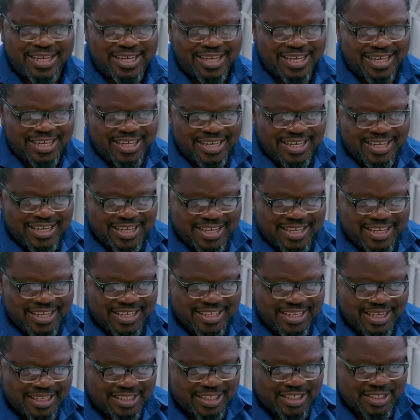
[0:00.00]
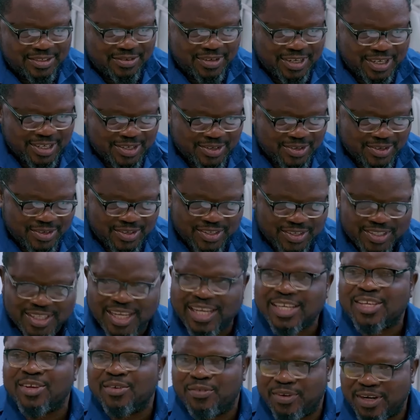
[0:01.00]
Yeah, that is very good.
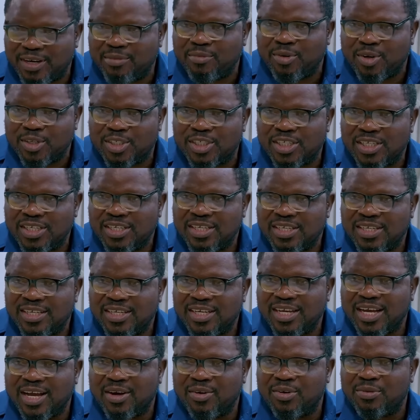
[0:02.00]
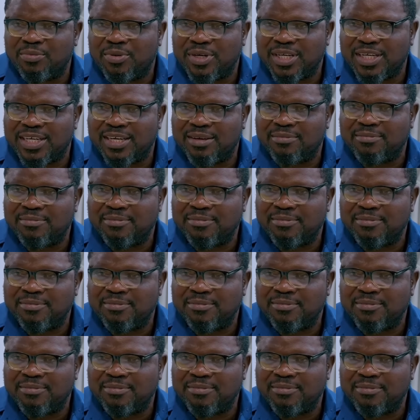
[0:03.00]
Thank you very much. I will bring him.